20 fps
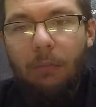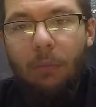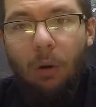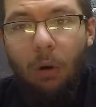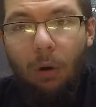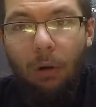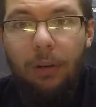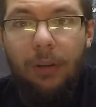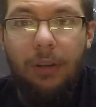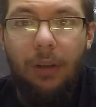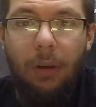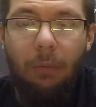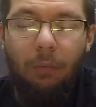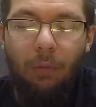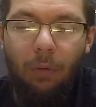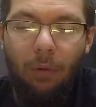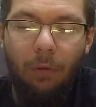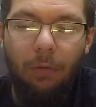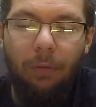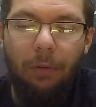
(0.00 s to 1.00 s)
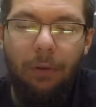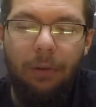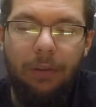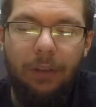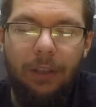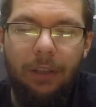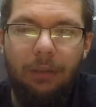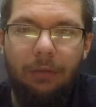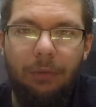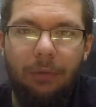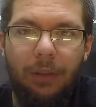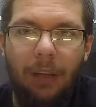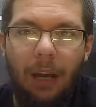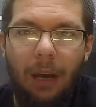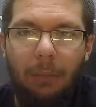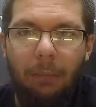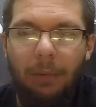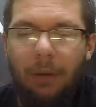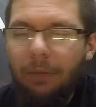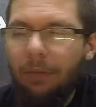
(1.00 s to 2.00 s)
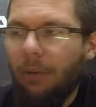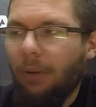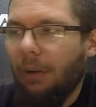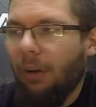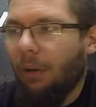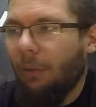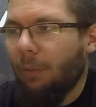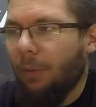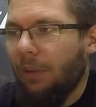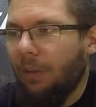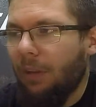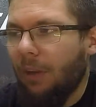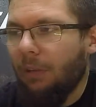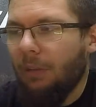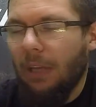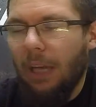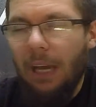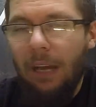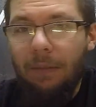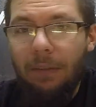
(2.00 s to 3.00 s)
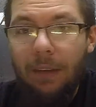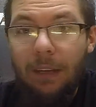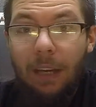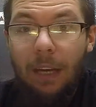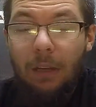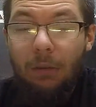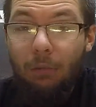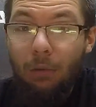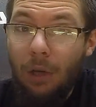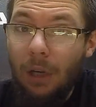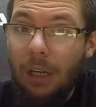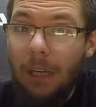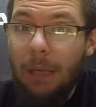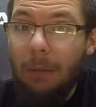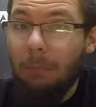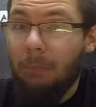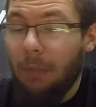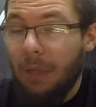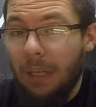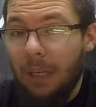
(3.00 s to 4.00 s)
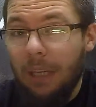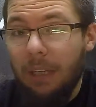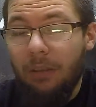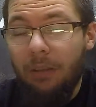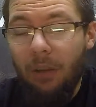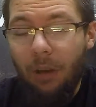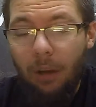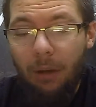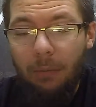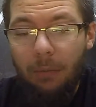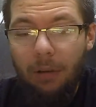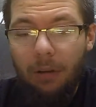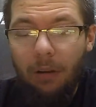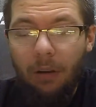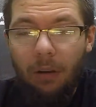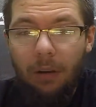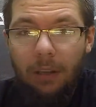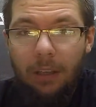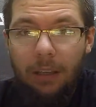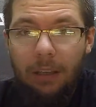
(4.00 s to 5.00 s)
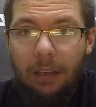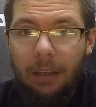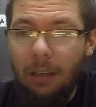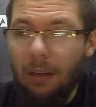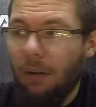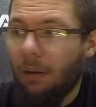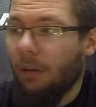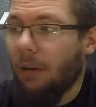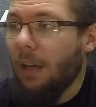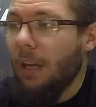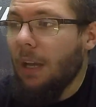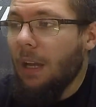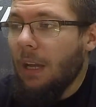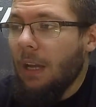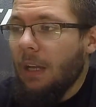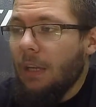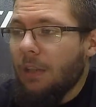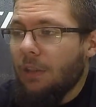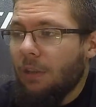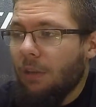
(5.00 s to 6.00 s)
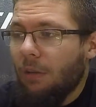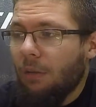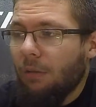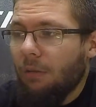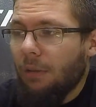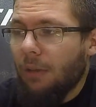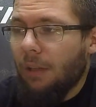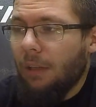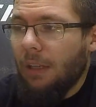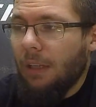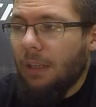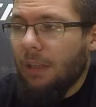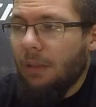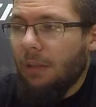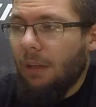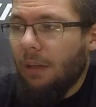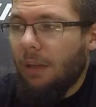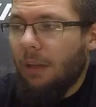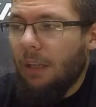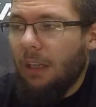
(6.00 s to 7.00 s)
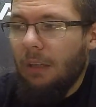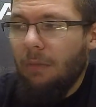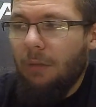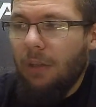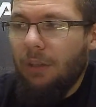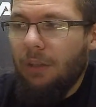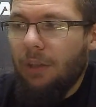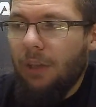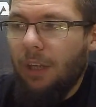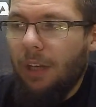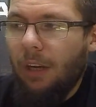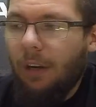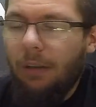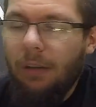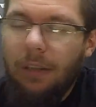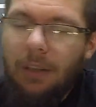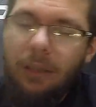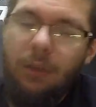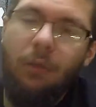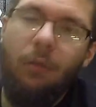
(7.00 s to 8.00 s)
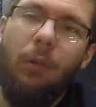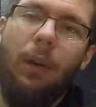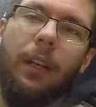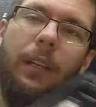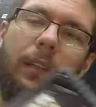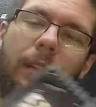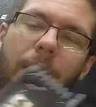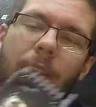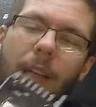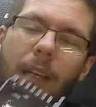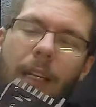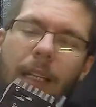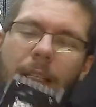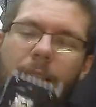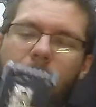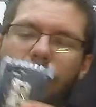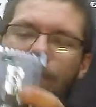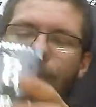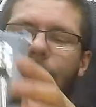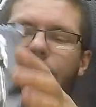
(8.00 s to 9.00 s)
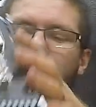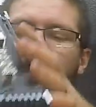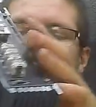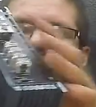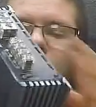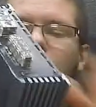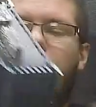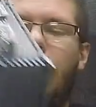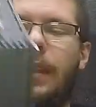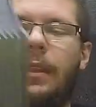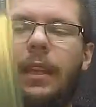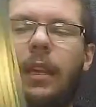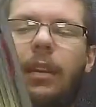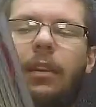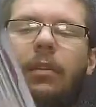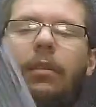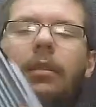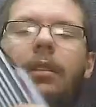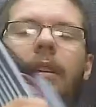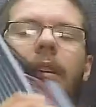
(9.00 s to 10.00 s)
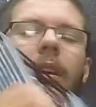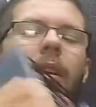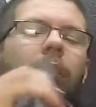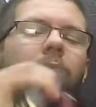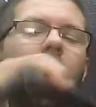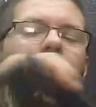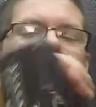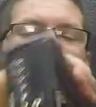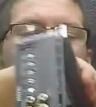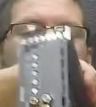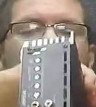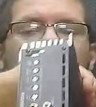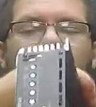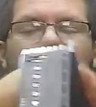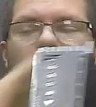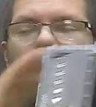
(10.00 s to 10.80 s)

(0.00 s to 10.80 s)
subwoofers into the amplifier without having a really big terminal in here. So this image here is quite nice. And then on the other side,